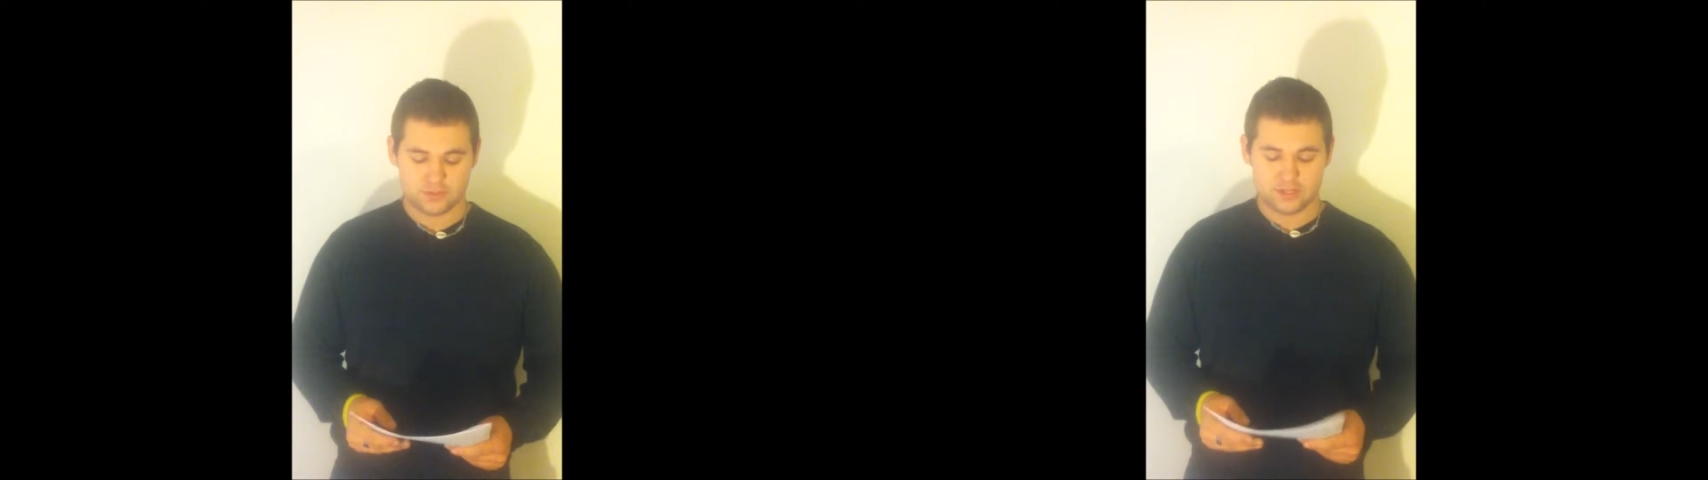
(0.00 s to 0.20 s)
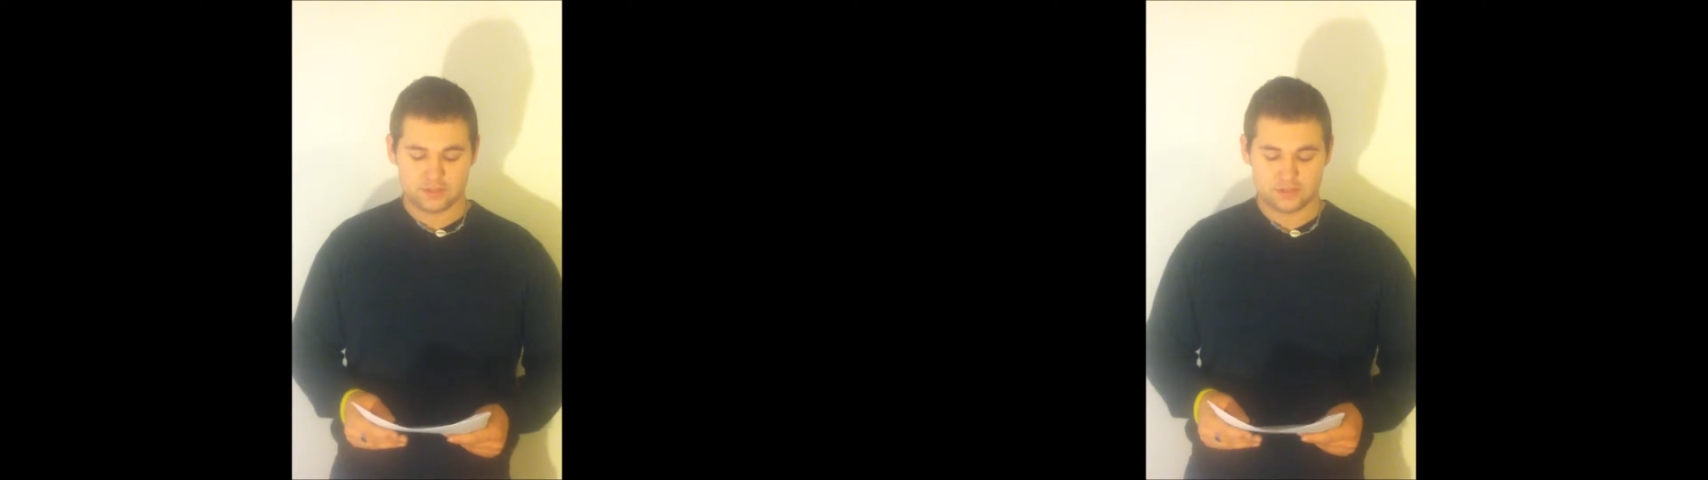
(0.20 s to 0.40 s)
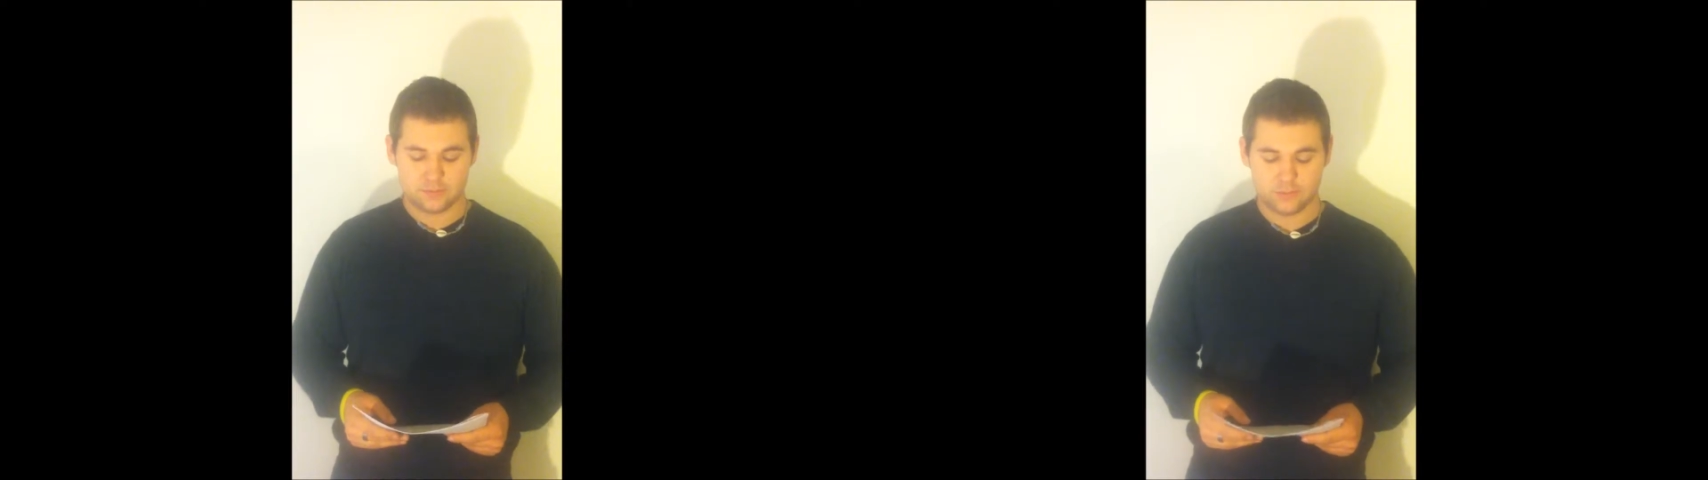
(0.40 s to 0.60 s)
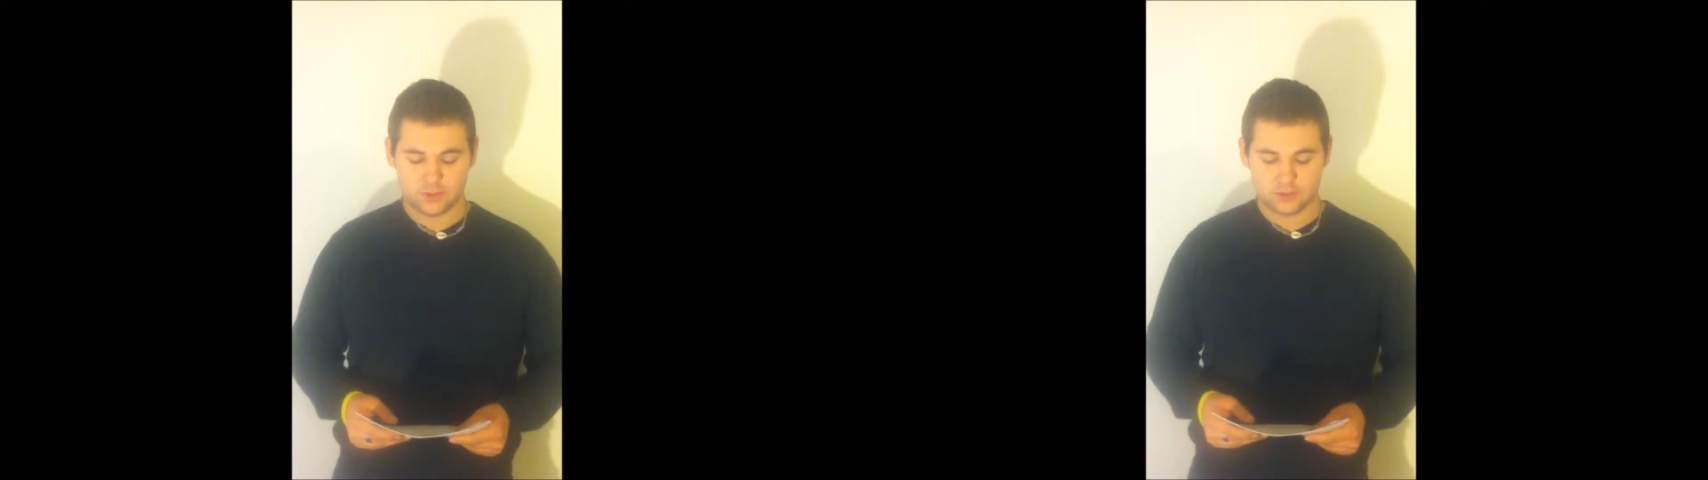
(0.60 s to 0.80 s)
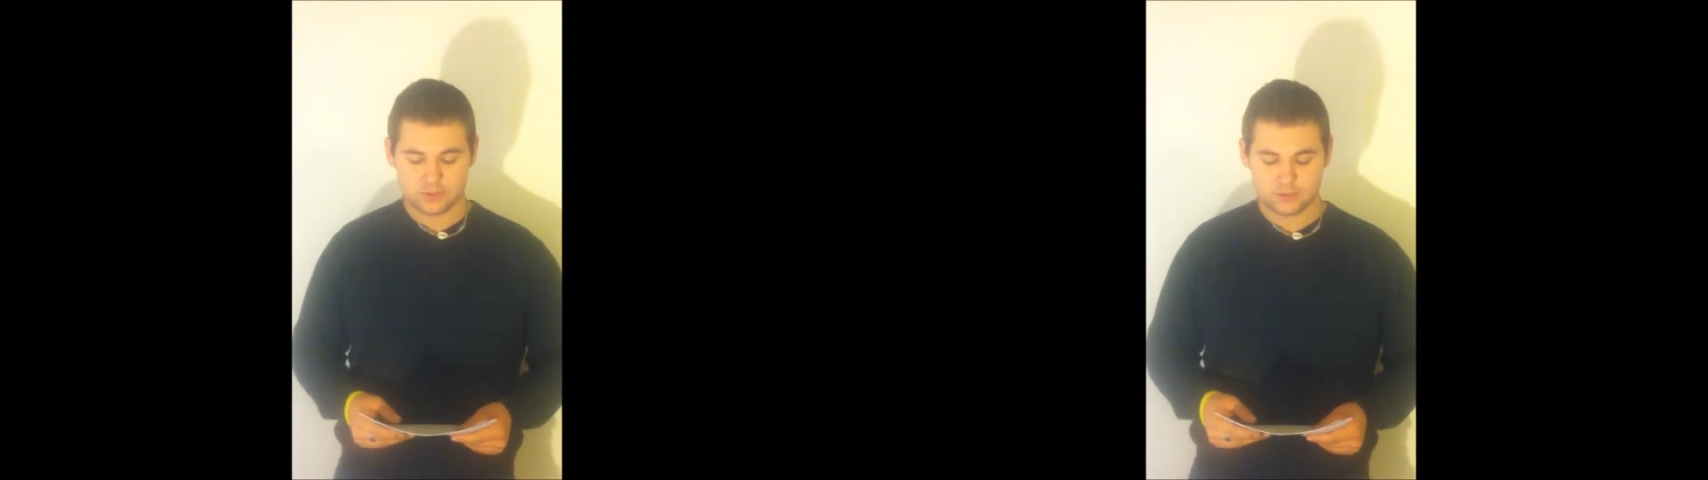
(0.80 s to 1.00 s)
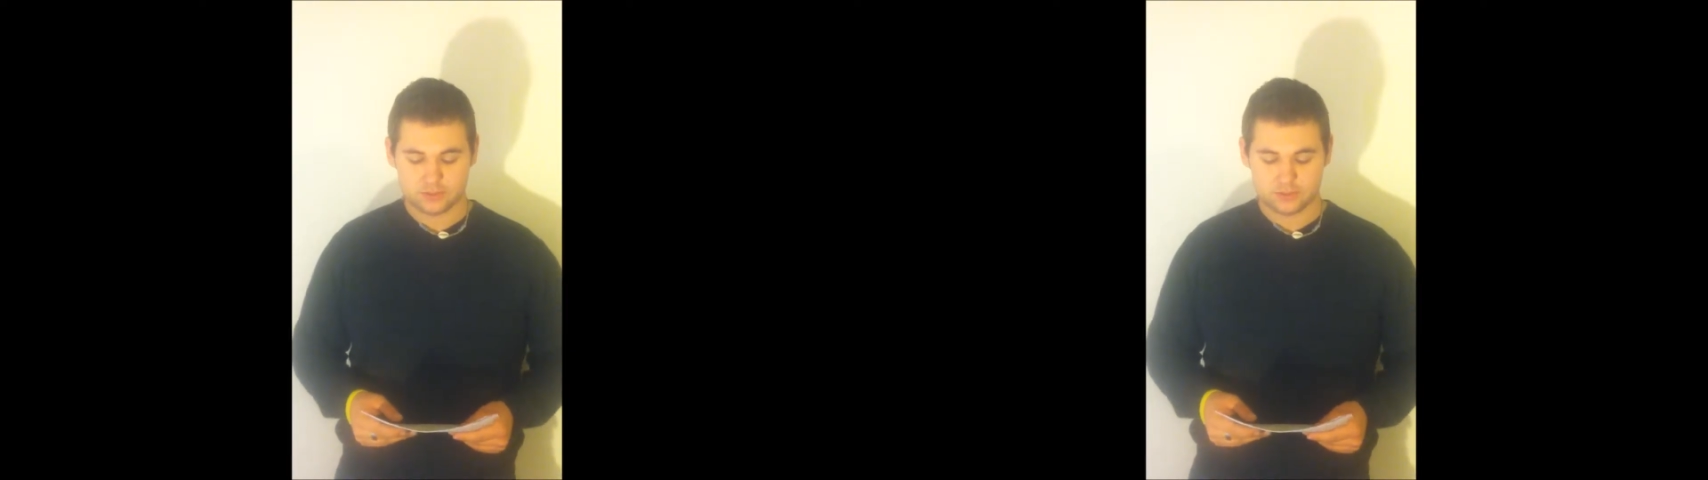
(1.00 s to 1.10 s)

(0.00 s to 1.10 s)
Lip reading: states that MRSA